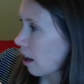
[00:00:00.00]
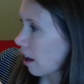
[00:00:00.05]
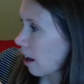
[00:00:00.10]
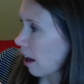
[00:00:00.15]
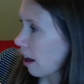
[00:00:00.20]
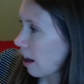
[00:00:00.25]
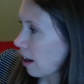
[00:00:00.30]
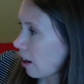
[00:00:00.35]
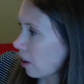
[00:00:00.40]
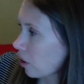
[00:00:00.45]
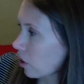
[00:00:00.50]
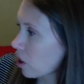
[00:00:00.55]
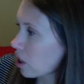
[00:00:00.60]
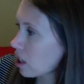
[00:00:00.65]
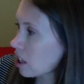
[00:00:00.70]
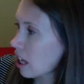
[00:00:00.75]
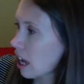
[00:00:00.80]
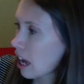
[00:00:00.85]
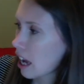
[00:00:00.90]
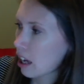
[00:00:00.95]
And it looks
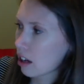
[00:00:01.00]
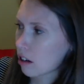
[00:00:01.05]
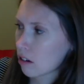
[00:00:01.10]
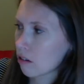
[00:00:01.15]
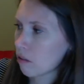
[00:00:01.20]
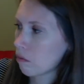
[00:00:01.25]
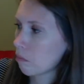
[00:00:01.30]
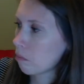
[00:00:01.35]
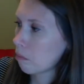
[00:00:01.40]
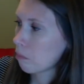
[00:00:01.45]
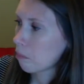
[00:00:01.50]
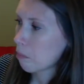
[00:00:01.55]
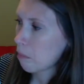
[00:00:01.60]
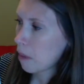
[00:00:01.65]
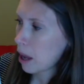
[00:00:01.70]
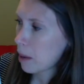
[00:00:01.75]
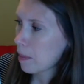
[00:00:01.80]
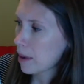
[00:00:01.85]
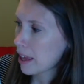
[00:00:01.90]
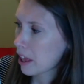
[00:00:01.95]
like
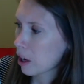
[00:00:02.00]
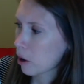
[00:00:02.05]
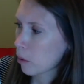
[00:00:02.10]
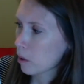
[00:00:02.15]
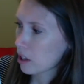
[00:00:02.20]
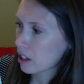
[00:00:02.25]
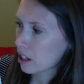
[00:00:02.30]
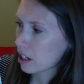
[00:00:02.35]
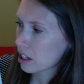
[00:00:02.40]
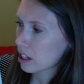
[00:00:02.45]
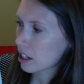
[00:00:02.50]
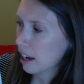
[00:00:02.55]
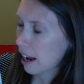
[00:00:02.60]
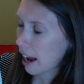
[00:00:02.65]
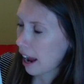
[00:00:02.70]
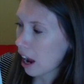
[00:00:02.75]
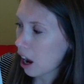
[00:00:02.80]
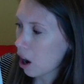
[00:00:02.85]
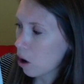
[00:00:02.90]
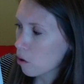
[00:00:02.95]
maybe there was a
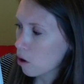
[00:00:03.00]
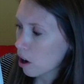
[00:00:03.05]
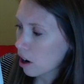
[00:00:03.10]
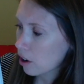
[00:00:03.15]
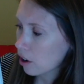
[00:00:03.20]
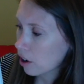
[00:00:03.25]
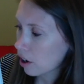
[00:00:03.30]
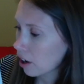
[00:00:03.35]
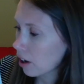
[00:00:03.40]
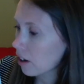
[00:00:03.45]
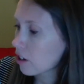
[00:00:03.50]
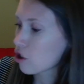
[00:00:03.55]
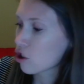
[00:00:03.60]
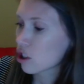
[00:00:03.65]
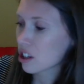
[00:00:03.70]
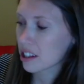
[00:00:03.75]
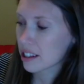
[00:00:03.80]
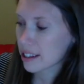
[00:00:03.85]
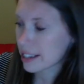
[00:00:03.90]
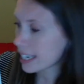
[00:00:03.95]
town on her and
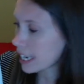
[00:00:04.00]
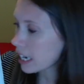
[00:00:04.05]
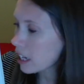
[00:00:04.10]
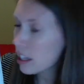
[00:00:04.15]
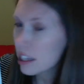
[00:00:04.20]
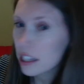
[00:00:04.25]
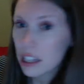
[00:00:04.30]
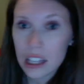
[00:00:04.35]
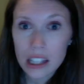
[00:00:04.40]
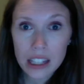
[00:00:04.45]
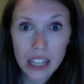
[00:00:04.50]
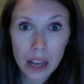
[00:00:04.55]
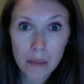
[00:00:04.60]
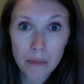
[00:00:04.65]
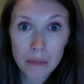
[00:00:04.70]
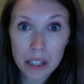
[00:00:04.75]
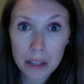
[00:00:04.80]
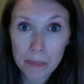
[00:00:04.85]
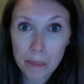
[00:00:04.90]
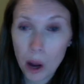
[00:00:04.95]
she's still in the same
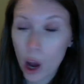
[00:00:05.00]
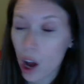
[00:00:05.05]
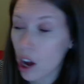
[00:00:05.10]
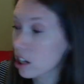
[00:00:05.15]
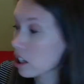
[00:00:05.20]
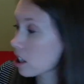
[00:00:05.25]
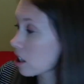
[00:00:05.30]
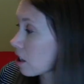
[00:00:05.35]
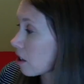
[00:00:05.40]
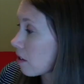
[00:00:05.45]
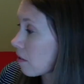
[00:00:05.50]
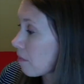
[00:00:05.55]
spot.